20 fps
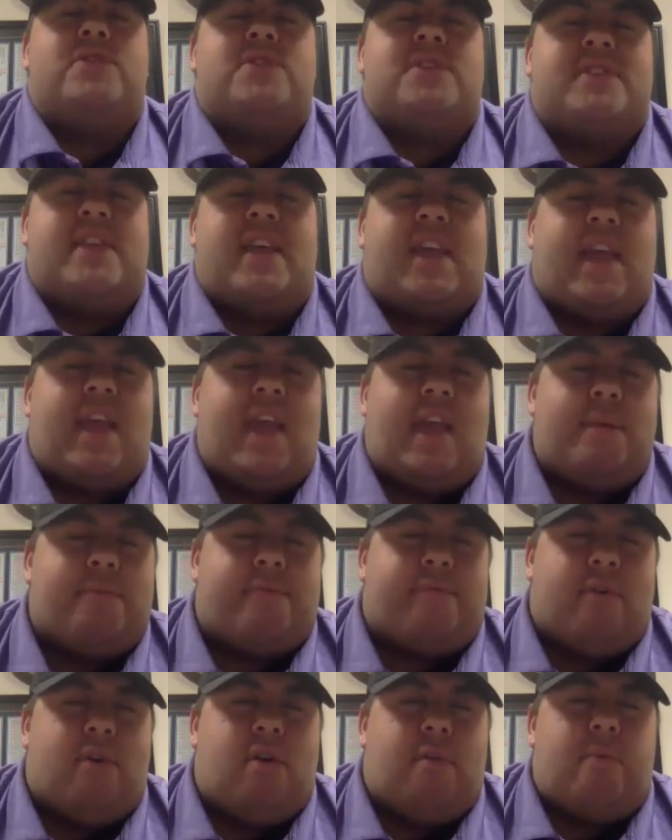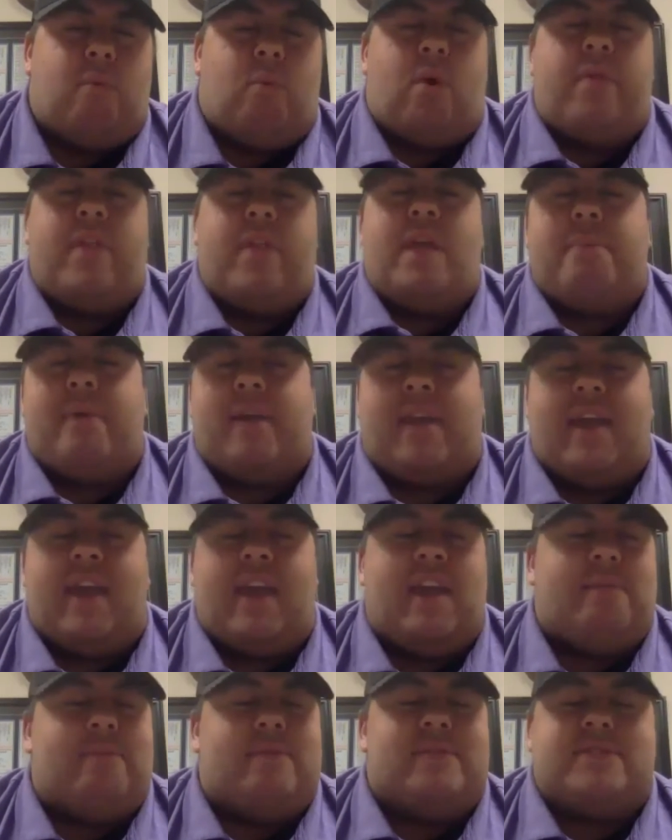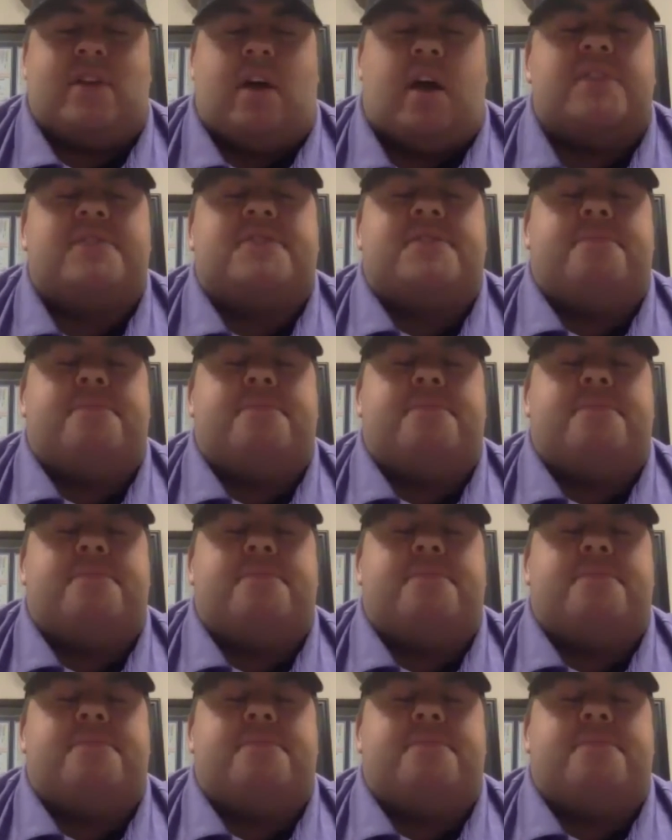they came from and what they became was awesome.